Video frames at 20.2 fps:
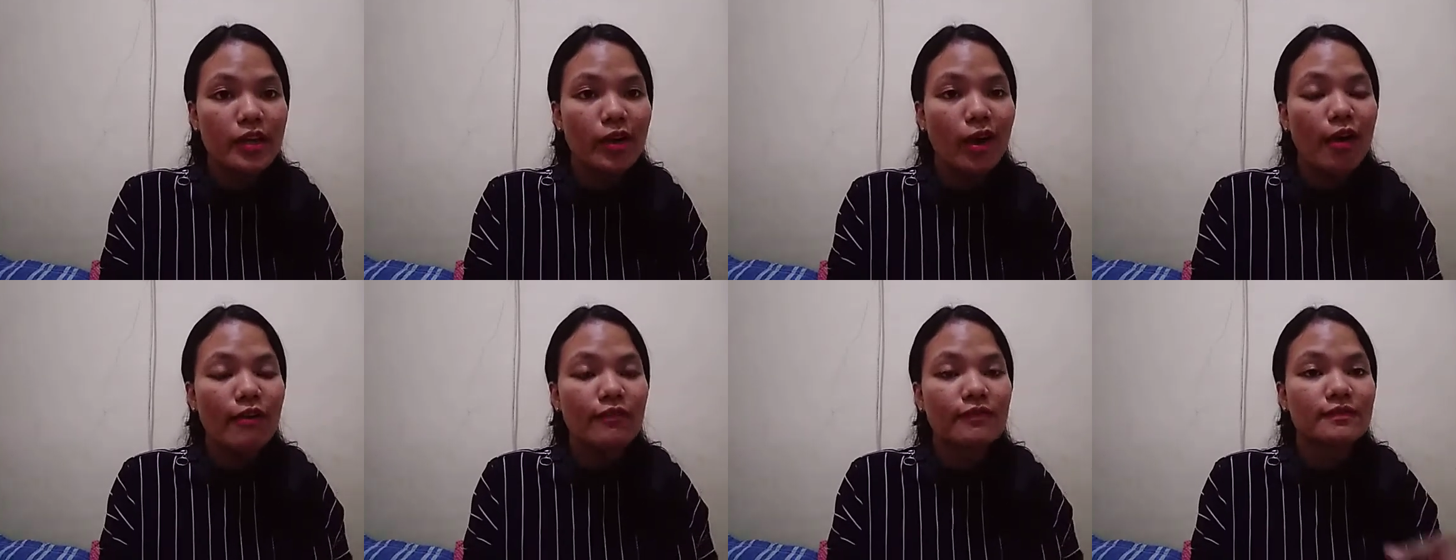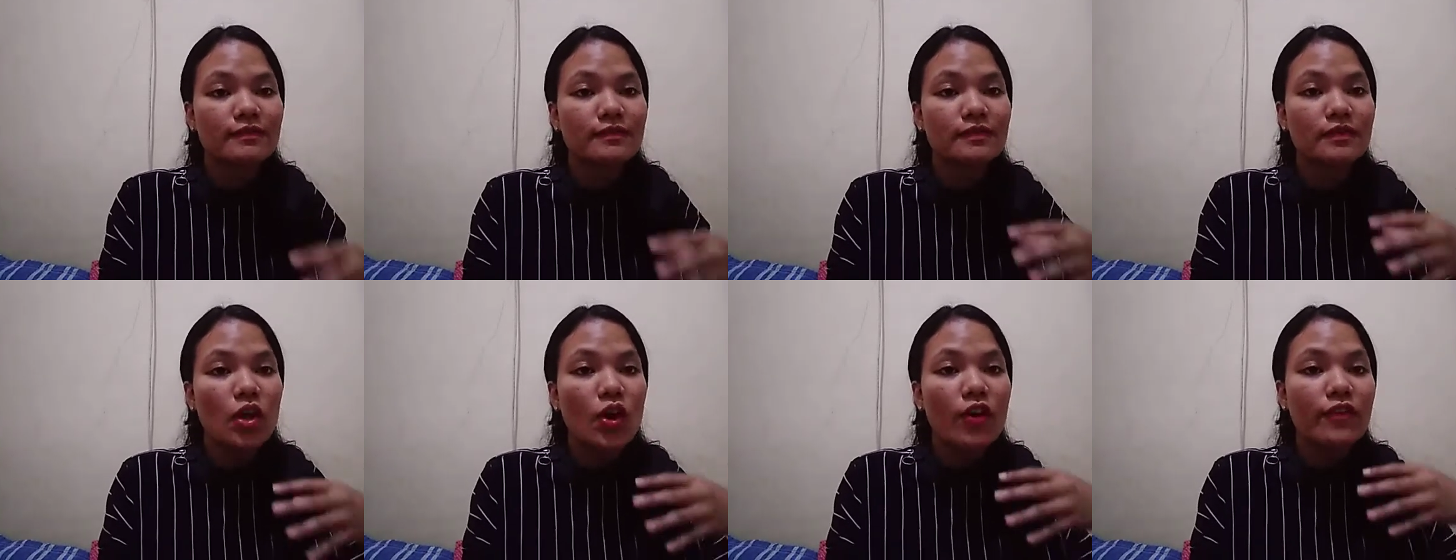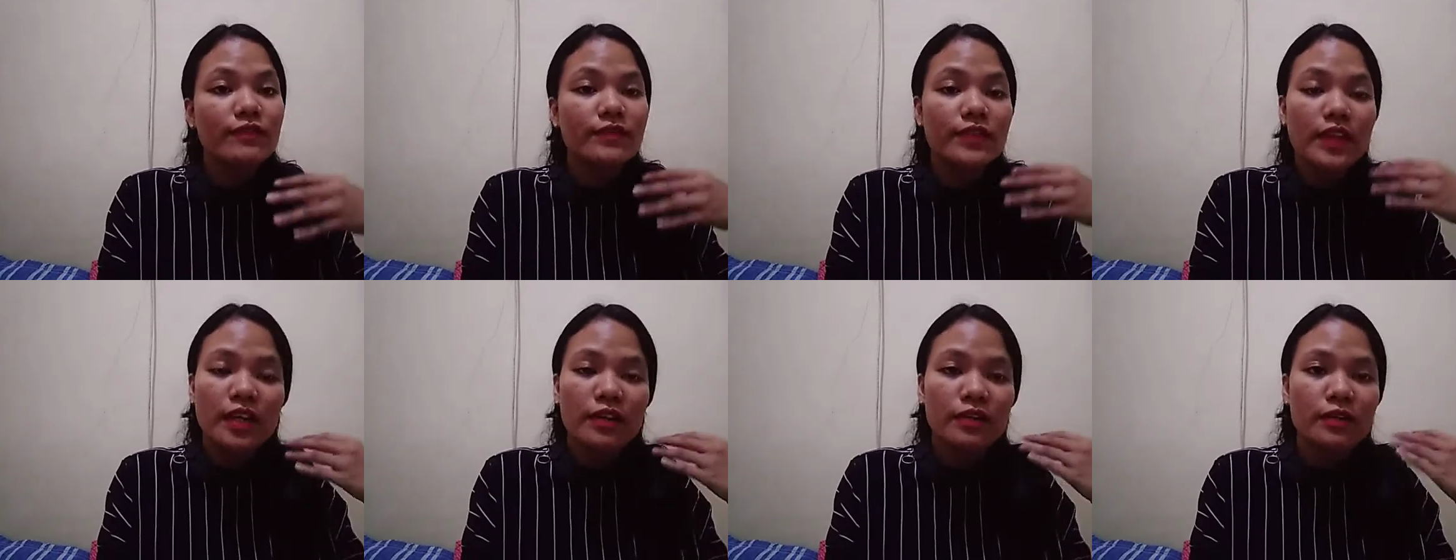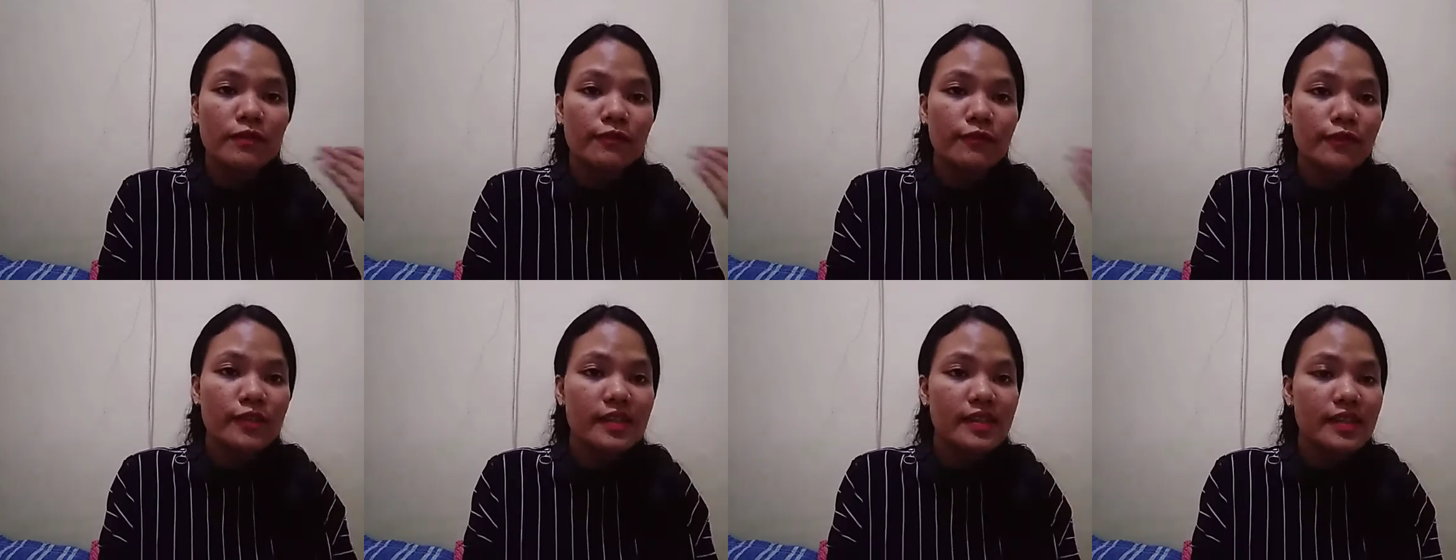of their
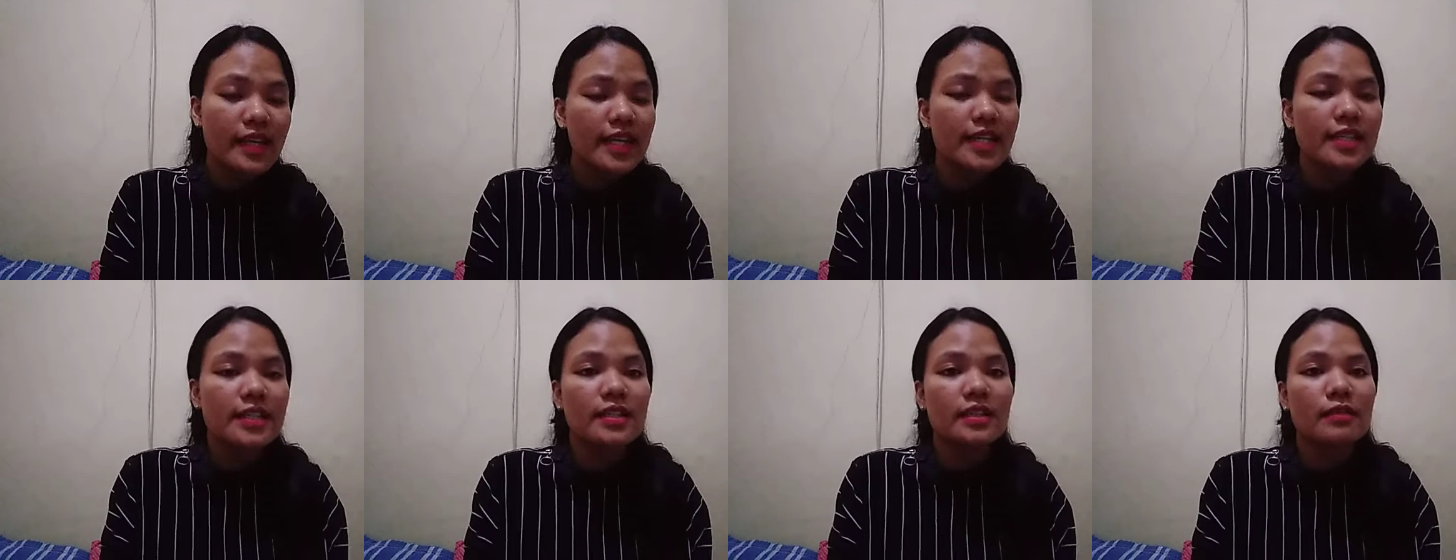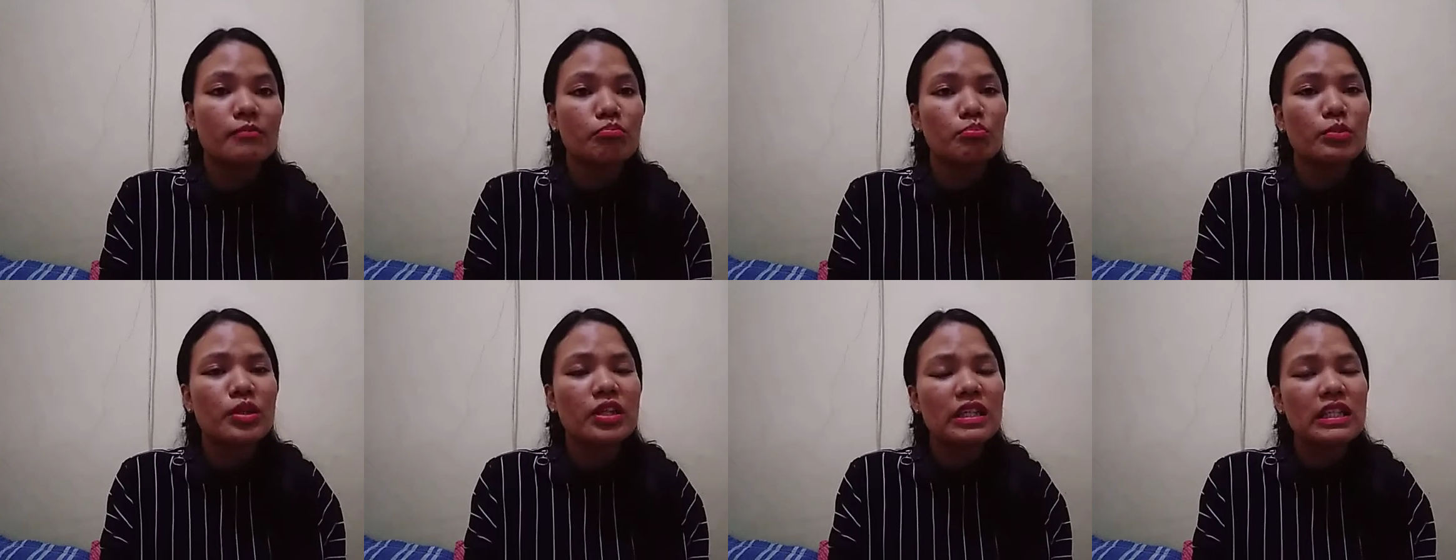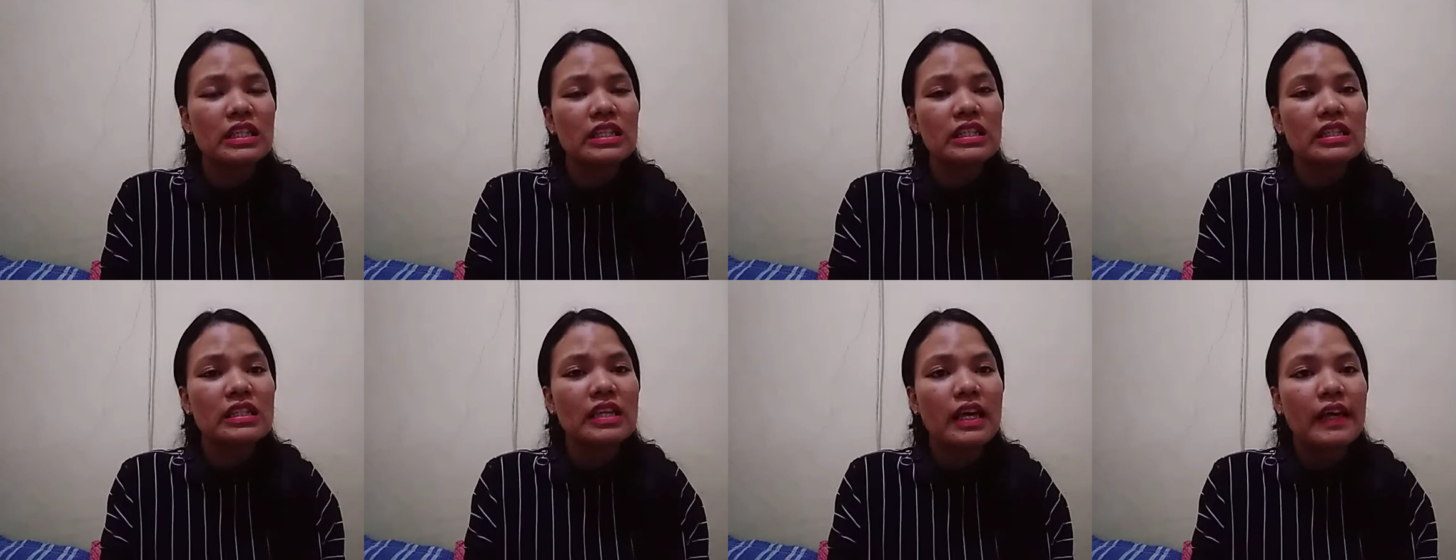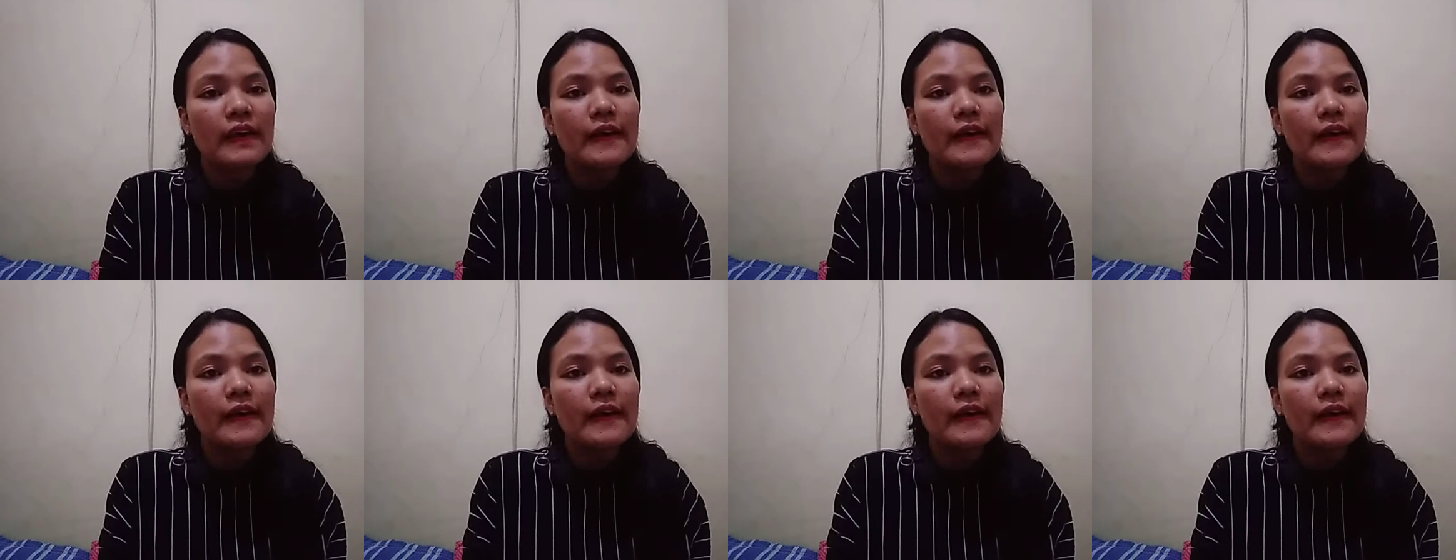conversation, because